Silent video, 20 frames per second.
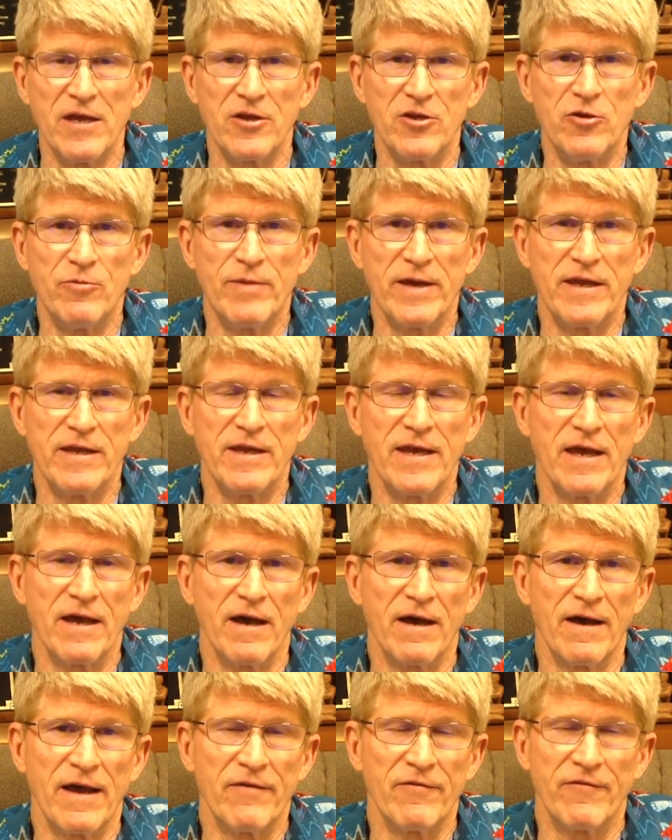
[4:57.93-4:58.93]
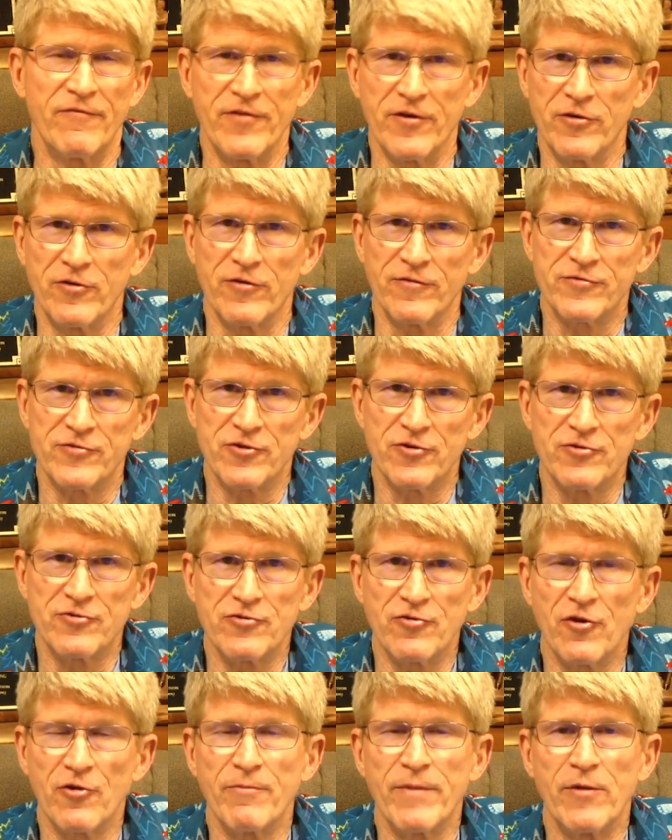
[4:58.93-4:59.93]
You may have a failure of
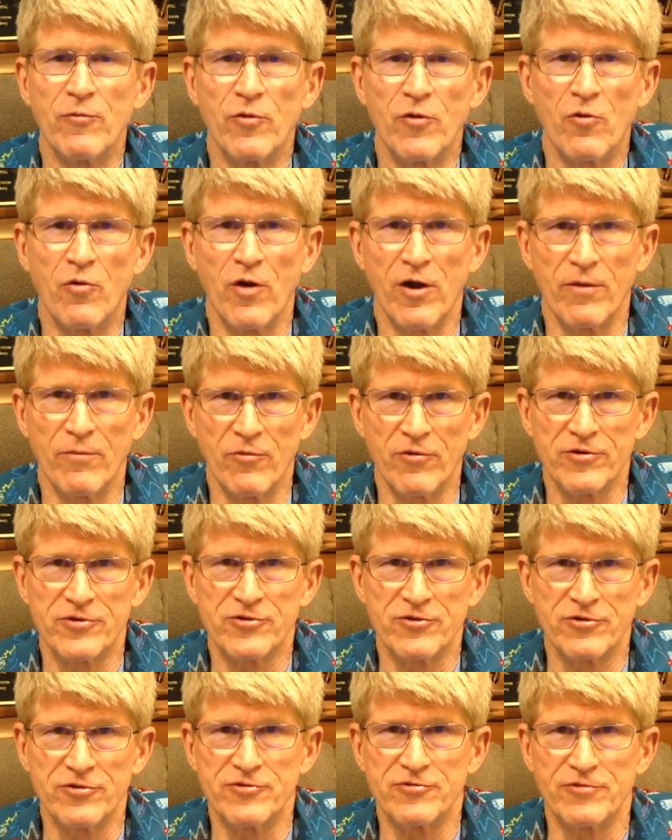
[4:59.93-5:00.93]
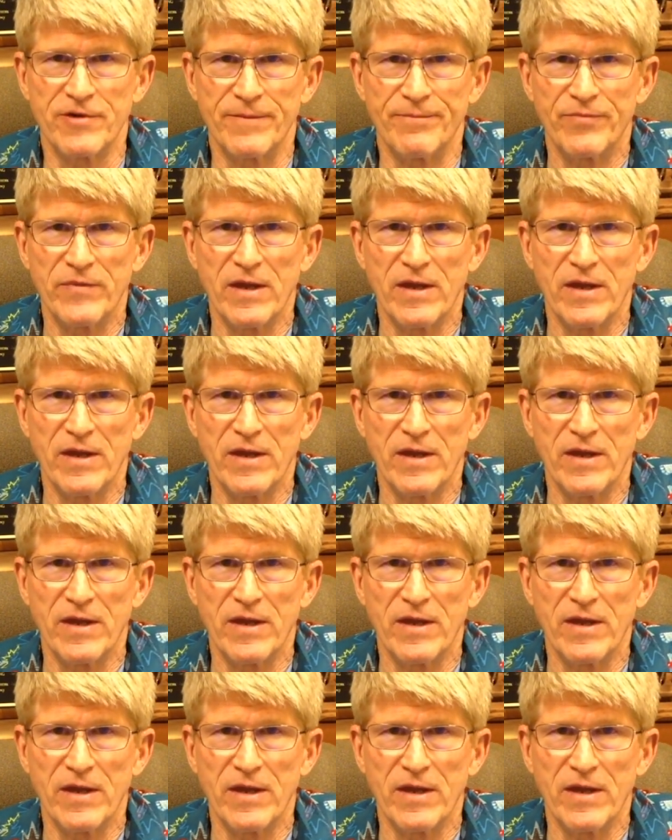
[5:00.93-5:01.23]
surgery or may require more surgery.